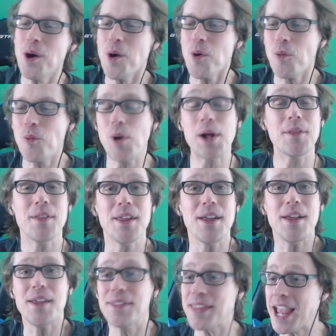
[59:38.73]
Well,
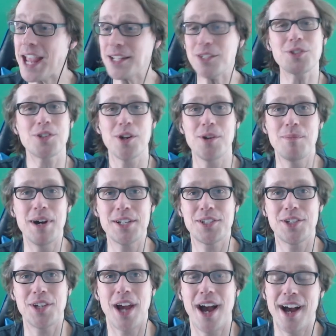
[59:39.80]
thank you so
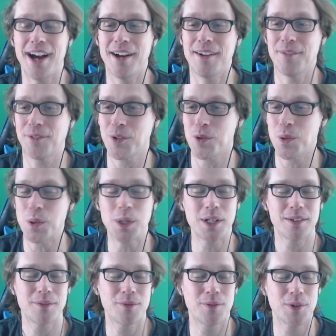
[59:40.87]
much
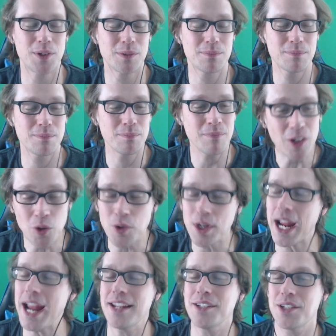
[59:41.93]
for
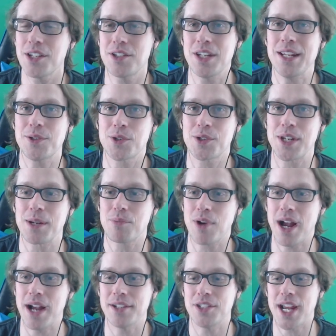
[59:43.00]
creating such an interesting
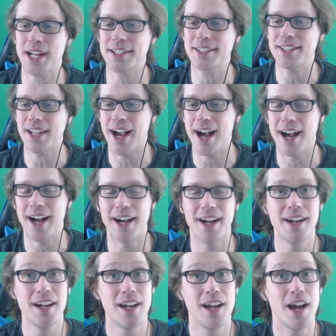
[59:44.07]
project.
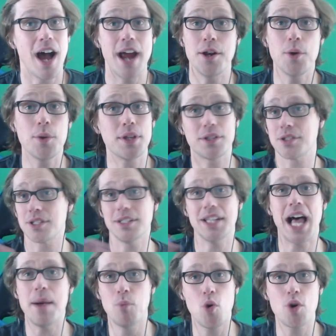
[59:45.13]
I know that there's a
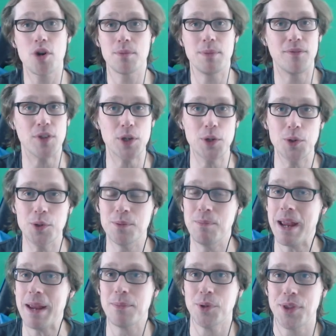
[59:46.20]
lot more to be viewed.
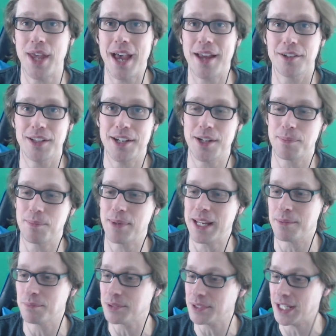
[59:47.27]
Maybe that'll end up
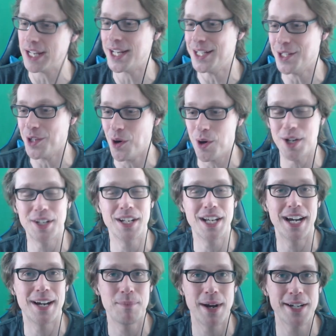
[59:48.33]
being played on
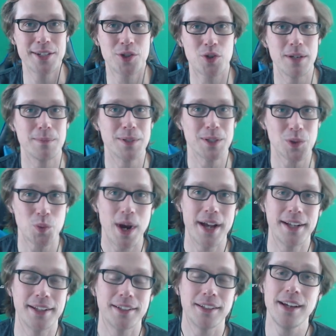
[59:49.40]
my streams as
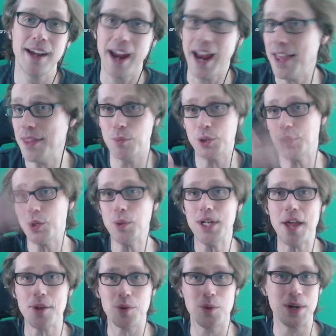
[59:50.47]
well. And then we'll do
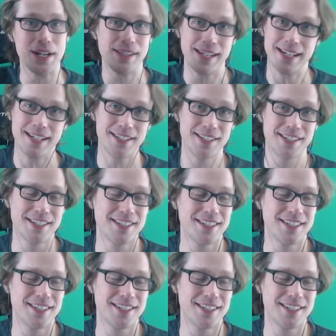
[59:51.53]
another one of these.